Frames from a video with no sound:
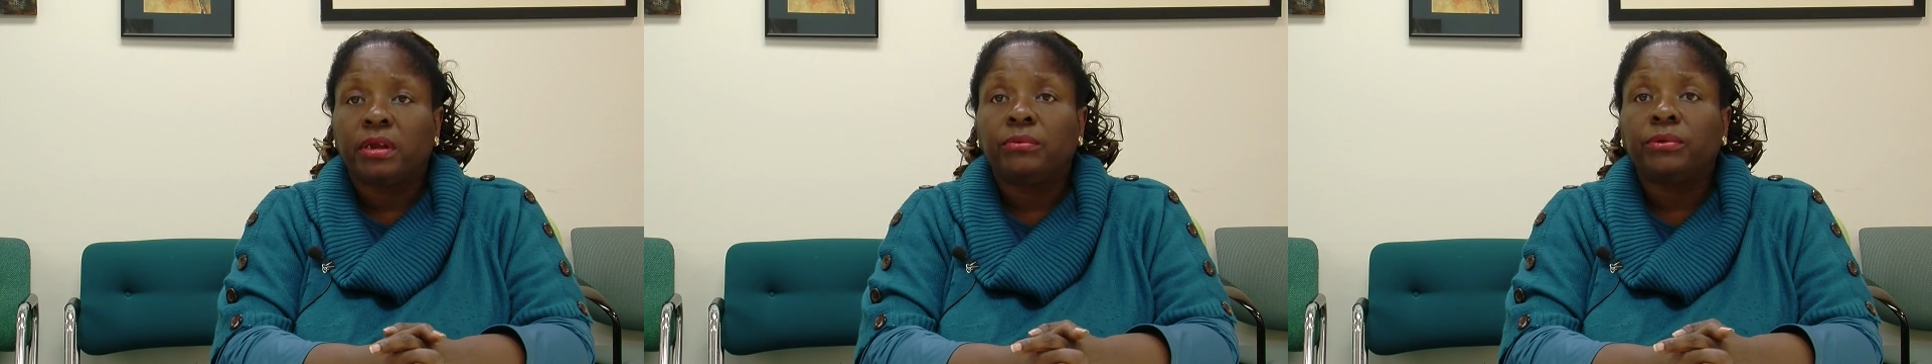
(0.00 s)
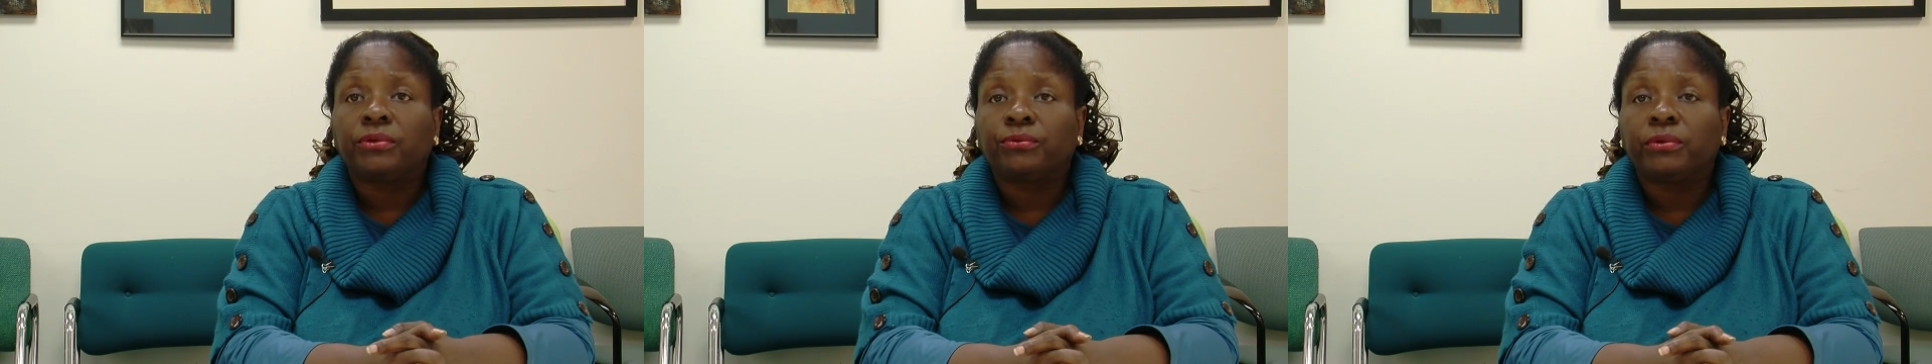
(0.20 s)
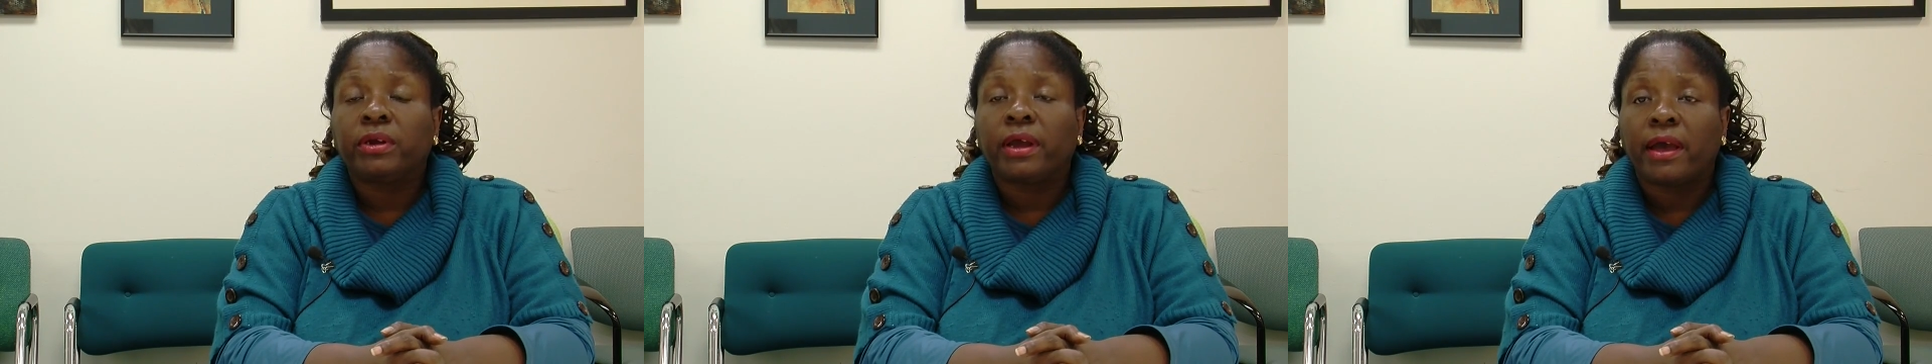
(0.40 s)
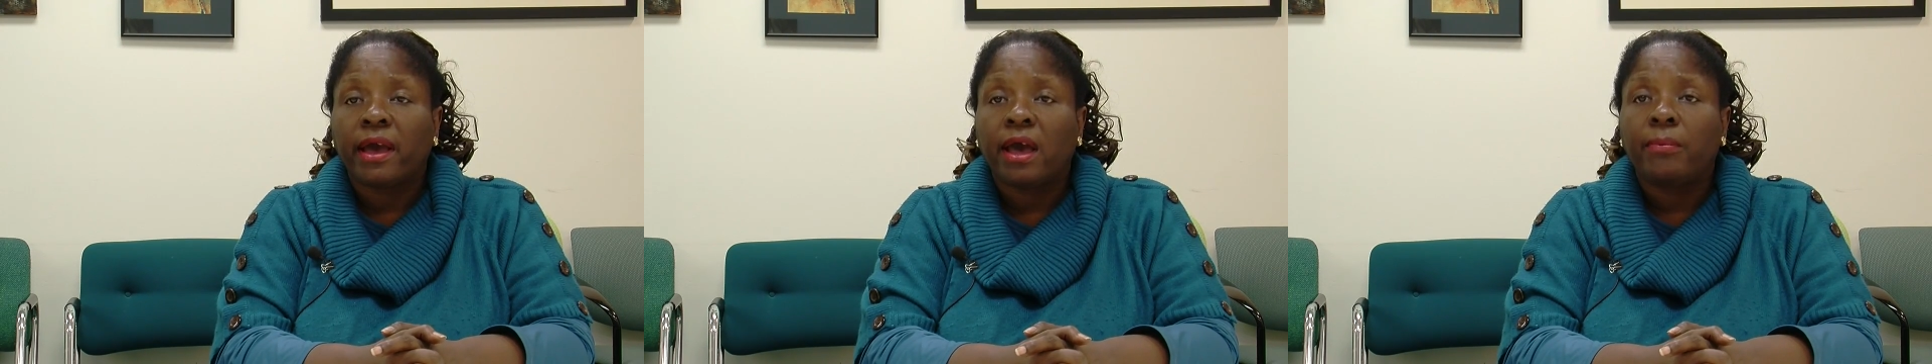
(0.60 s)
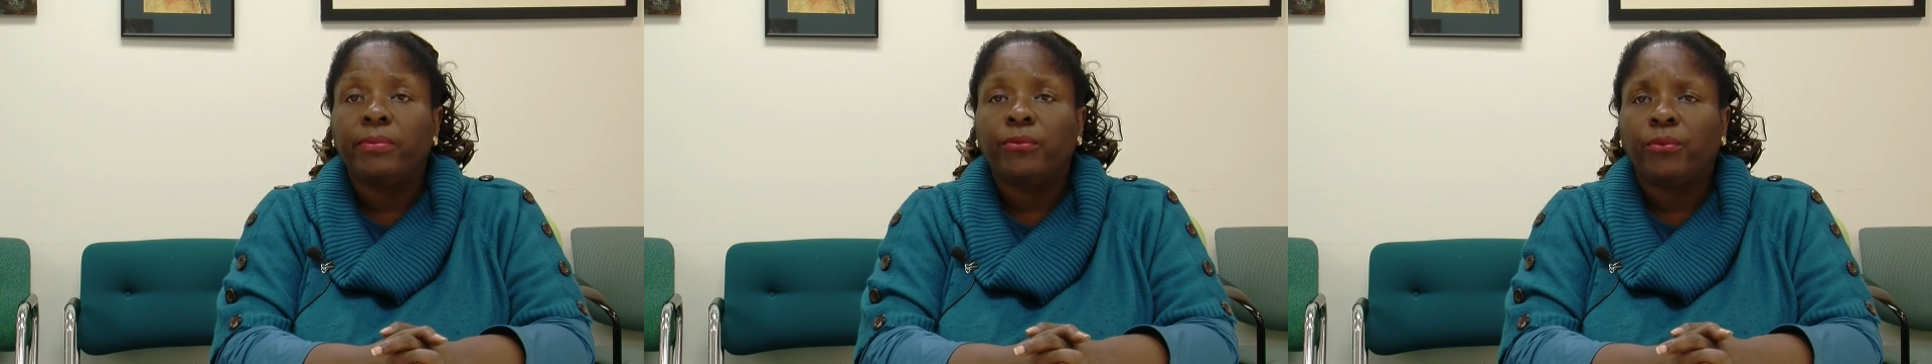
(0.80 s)
it was
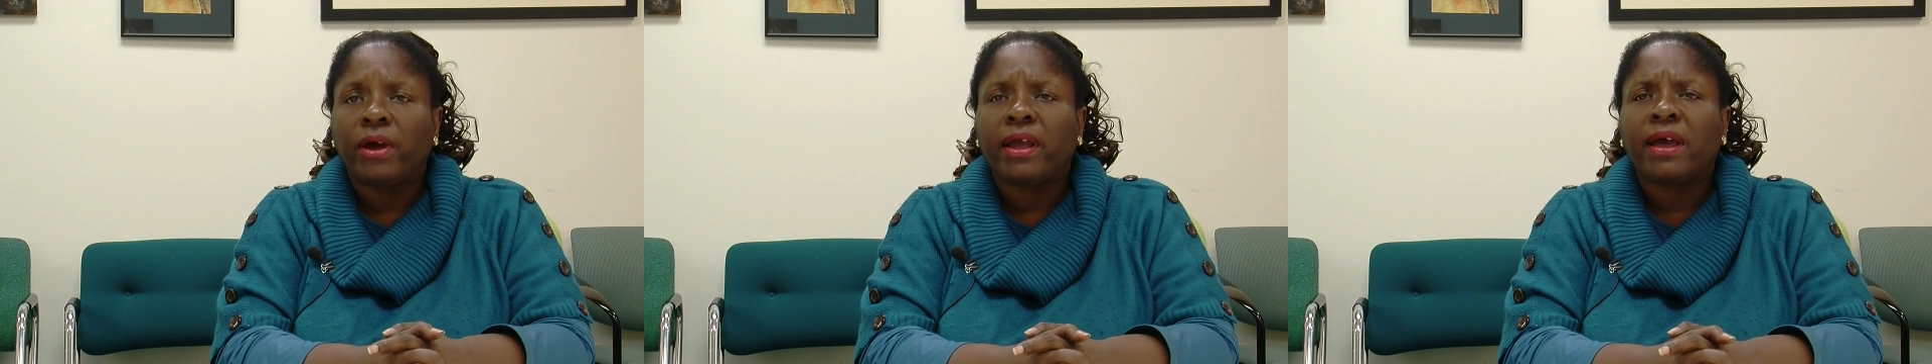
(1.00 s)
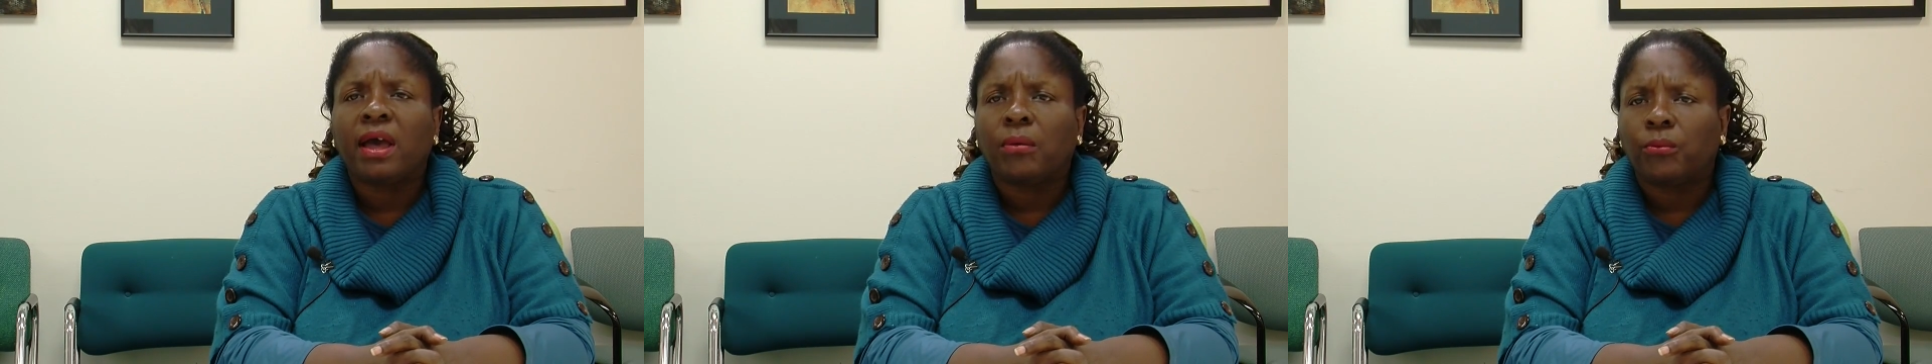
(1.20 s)
rehabbed the way I